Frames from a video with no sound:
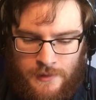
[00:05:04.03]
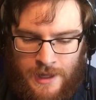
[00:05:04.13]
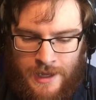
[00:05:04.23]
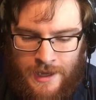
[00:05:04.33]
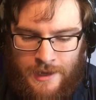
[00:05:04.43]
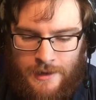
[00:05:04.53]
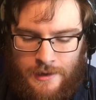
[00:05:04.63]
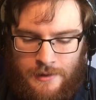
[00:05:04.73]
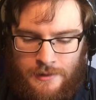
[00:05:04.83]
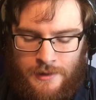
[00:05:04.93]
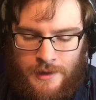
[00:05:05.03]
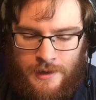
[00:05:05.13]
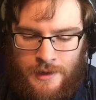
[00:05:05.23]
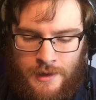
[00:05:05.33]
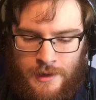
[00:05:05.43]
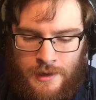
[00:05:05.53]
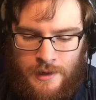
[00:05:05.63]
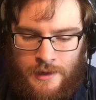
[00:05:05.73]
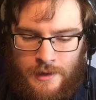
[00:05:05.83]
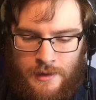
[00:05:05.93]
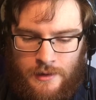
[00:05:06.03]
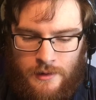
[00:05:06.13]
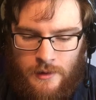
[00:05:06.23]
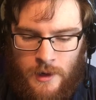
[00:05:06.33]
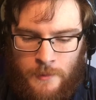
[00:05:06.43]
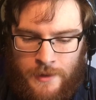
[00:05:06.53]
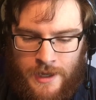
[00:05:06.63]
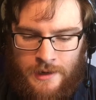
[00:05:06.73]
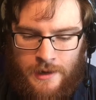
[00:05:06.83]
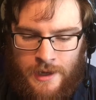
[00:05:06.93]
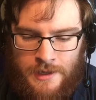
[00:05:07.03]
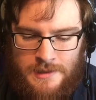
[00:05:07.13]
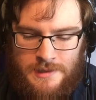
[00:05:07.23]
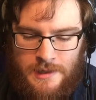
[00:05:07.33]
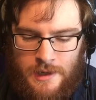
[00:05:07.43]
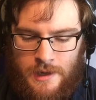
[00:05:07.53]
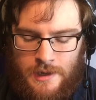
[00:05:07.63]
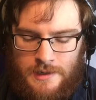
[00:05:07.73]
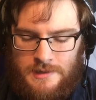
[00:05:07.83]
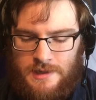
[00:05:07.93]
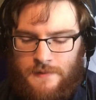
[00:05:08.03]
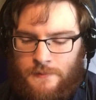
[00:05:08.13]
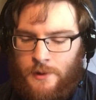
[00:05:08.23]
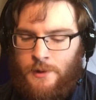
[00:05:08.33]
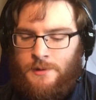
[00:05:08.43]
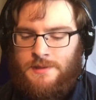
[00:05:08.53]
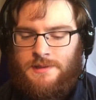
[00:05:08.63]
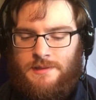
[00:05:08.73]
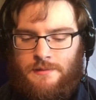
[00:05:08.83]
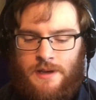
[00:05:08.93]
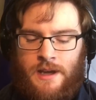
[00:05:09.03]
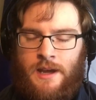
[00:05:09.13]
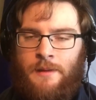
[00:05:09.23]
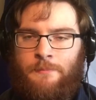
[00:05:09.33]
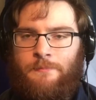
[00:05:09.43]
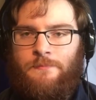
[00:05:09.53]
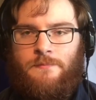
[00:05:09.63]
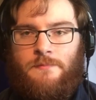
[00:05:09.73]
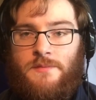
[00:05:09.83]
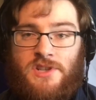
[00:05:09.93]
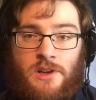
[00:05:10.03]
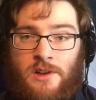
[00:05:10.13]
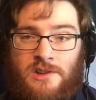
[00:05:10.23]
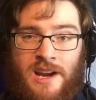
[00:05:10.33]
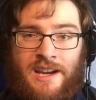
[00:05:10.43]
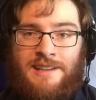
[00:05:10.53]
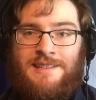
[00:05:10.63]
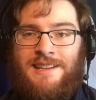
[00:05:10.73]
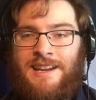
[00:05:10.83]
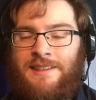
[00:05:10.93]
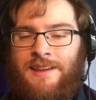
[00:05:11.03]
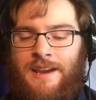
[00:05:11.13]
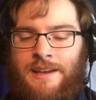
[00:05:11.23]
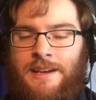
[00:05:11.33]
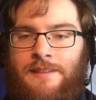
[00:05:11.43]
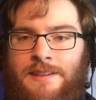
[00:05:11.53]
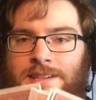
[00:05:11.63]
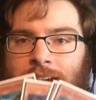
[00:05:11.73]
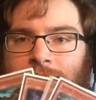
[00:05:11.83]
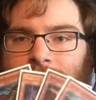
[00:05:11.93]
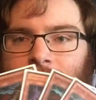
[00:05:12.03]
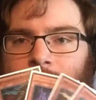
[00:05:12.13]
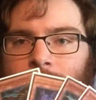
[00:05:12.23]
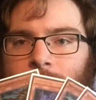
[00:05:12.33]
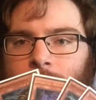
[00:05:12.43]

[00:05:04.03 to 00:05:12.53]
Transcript: like the Armageddon Knights, Zephyros, Shadal Dragons, any of this kind of stuff.